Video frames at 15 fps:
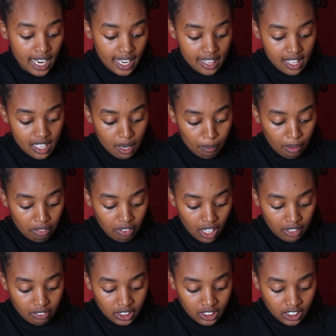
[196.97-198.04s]
And then number
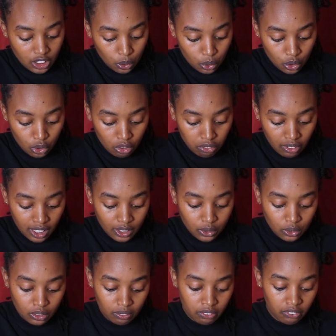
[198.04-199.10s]
5 is situational
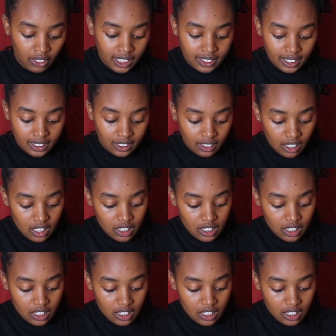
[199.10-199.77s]
factors,